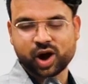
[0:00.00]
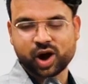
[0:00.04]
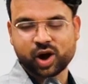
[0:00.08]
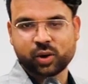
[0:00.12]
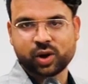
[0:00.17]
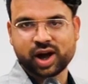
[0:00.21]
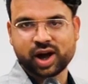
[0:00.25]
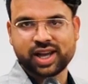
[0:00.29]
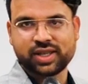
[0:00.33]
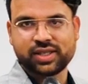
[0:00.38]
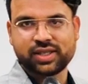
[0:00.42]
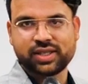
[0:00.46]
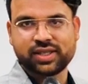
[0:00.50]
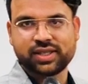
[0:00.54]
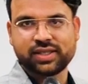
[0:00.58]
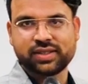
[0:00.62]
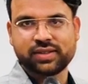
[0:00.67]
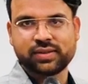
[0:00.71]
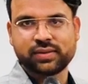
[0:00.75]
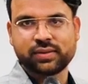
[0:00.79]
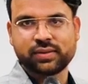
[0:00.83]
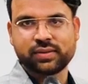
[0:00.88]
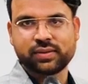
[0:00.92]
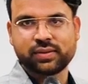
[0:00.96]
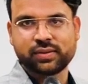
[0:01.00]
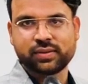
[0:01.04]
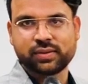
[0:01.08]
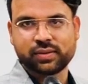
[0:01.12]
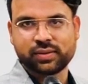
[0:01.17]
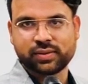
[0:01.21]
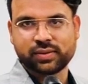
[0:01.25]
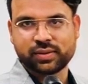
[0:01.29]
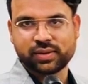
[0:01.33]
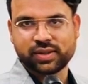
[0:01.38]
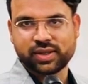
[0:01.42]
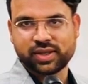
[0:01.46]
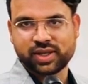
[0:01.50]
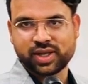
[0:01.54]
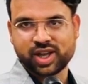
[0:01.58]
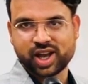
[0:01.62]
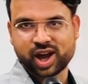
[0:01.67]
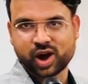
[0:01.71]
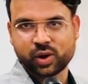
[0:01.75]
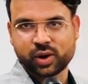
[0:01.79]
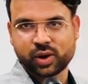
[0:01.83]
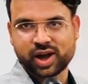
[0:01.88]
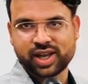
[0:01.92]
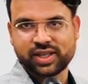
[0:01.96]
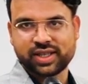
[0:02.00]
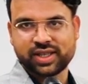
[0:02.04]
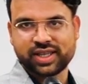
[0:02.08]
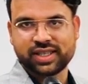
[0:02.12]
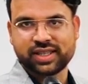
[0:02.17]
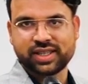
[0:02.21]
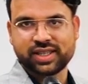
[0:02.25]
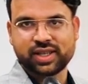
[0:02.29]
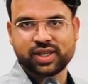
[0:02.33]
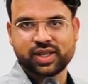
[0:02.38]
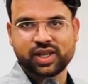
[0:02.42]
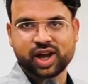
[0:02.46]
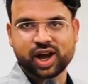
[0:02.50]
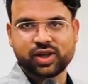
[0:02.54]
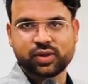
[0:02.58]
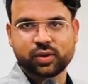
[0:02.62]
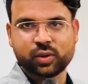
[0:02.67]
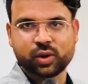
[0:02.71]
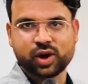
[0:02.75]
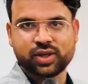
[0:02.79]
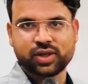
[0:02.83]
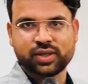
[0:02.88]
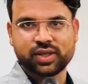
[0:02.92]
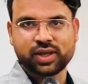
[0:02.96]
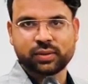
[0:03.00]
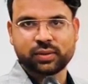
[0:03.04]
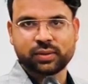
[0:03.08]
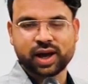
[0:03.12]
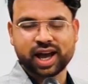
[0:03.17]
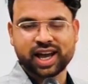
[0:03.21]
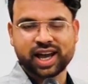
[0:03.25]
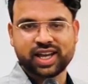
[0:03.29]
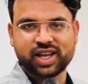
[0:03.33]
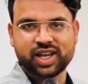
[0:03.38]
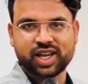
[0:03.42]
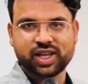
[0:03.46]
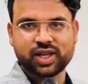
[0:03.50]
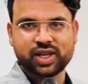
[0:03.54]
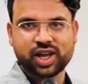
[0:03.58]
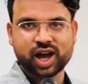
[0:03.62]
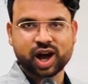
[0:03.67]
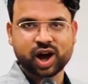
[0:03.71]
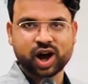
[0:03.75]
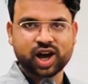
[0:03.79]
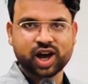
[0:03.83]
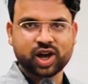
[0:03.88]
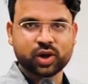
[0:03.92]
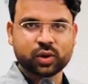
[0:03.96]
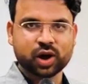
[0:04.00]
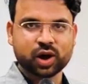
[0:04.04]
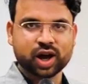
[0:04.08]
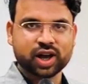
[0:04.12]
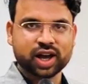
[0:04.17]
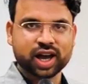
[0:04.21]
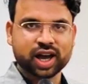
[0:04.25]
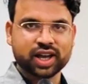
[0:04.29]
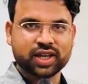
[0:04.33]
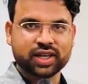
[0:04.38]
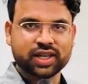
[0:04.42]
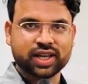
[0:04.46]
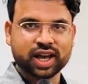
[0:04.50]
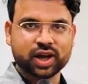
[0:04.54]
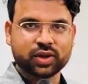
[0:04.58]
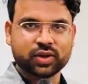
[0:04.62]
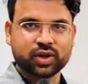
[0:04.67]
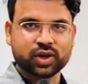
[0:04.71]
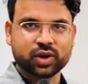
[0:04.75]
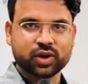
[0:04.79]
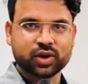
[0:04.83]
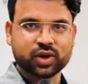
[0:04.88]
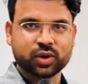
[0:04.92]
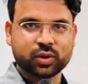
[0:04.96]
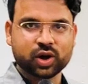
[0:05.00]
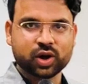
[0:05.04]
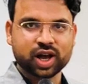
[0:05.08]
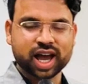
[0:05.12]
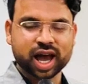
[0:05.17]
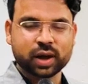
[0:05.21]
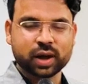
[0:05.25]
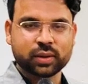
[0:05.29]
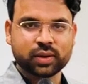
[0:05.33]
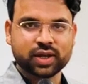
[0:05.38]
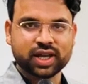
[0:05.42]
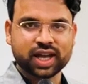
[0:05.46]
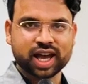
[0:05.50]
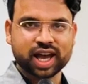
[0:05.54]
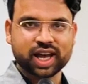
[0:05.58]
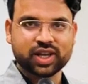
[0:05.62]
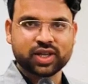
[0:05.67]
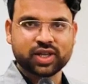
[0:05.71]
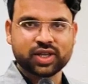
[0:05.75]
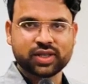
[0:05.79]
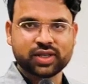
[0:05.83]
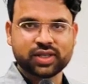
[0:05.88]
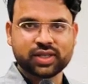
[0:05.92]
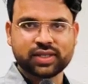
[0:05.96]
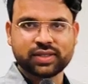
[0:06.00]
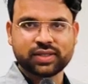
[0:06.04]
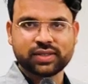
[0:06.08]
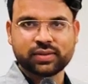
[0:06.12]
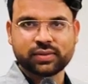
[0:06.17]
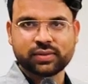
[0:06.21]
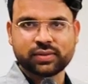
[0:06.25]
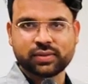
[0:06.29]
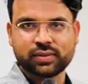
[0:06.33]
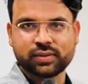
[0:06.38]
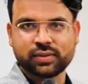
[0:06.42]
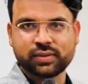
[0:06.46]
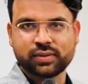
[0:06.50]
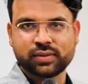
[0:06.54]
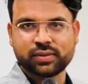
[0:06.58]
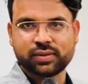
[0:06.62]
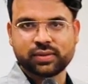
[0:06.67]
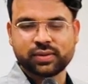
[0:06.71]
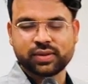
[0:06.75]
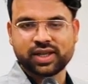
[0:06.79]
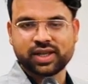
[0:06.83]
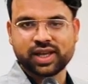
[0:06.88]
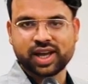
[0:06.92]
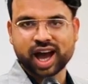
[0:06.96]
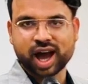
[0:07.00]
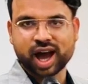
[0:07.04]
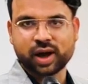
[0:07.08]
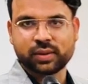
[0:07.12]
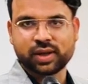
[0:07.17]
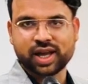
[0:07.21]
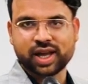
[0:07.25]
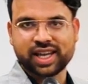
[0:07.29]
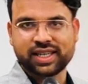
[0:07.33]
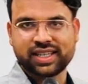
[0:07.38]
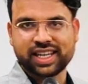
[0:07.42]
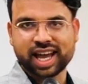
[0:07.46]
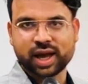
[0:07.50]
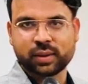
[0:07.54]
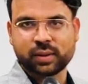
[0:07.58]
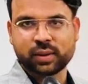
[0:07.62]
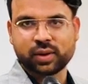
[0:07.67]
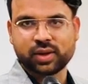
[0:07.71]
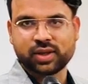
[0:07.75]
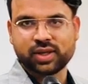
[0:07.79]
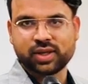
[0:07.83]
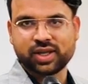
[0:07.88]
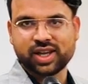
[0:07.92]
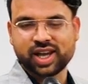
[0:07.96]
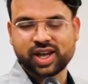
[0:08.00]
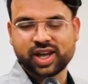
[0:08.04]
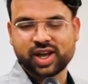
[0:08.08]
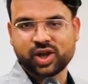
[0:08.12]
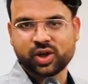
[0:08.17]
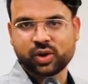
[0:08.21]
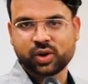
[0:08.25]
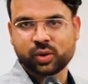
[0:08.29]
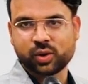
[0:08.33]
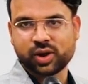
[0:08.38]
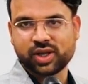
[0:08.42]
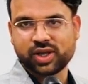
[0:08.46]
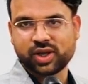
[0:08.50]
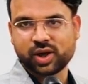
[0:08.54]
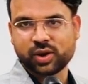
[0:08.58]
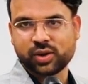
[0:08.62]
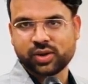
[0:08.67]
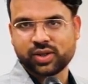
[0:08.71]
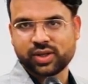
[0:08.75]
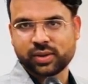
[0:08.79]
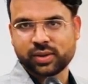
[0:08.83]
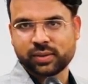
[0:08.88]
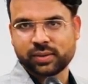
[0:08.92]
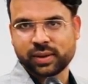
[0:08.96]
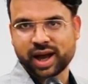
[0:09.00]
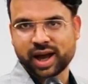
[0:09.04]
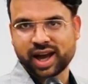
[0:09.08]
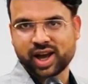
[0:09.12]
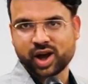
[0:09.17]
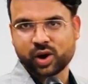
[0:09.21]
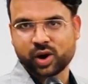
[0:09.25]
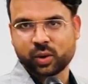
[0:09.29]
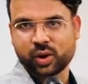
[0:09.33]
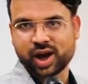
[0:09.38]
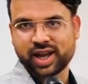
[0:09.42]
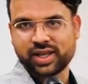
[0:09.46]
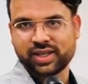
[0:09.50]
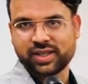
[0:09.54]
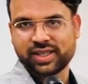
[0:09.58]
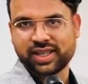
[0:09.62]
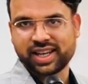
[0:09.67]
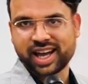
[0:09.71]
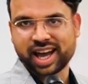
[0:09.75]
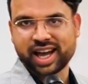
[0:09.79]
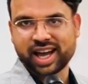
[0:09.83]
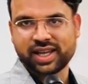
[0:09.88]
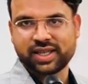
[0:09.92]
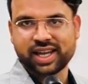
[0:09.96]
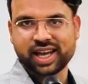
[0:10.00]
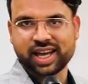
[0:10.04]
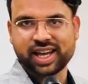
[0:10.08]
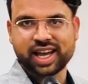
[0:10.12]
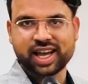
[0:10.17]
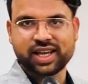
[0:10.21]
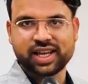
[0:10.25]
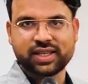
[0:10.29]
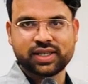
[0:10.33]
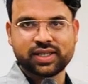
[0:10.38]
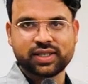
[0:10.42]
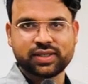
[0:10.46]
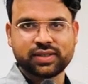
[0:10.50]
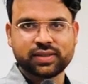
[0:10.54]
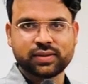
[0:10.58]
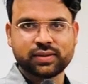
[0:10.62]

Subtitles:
OS. The OS is the software that manages the hardware and allows you to run applications. Common examples include Windows, Mac OS, and Linux.